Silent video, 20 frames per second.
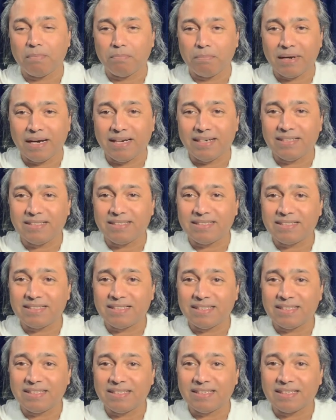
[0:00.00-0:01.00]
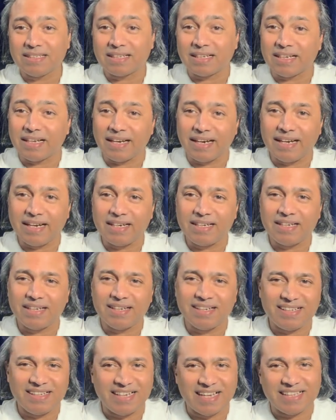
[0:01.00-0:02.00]
builds great
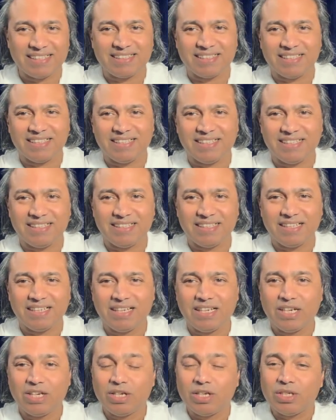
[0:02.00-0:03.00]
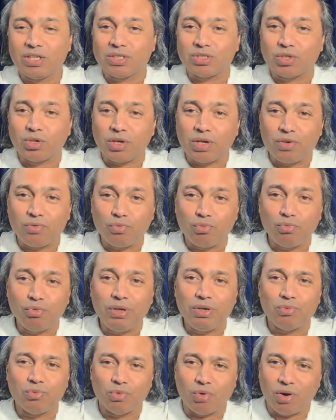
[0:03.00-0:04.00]
destiny. So if
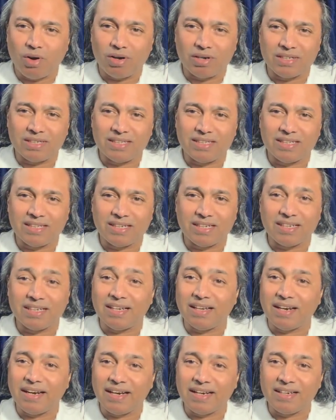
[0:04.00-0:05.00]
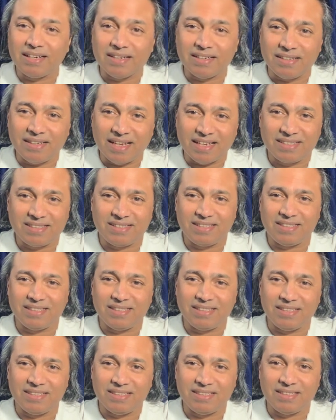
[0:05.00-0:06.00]
we want a great
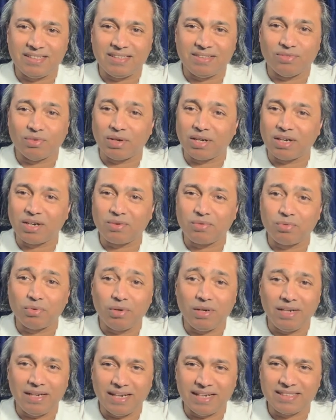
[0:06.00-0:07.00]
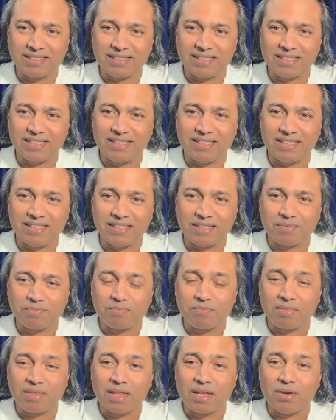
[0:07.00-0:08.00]
destiny, wonderful destiny,
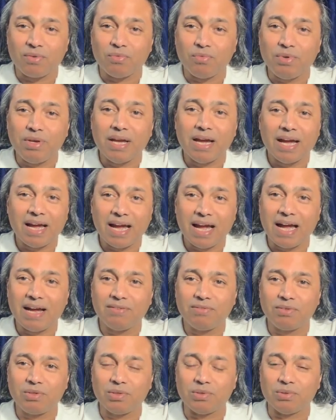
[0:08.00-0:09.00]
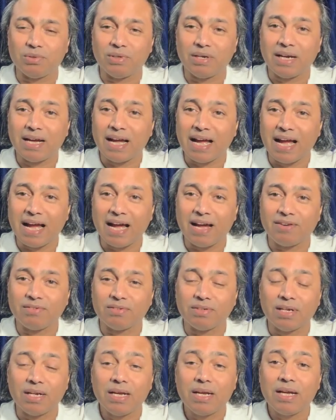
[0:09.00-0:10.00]
we have to
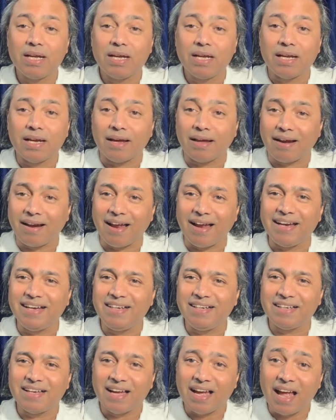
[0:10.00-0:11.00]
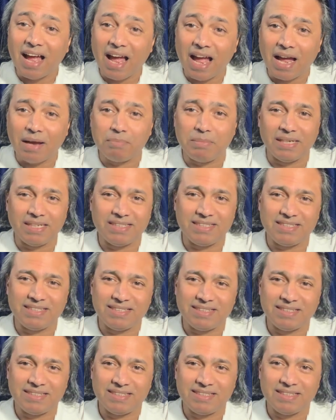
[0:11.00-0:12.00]
have right
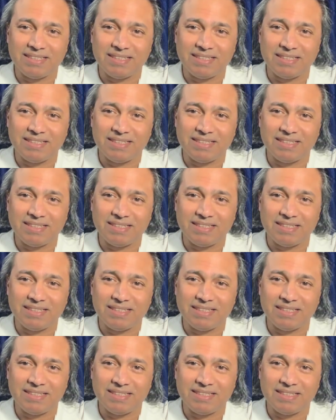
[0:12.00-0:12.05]
habits.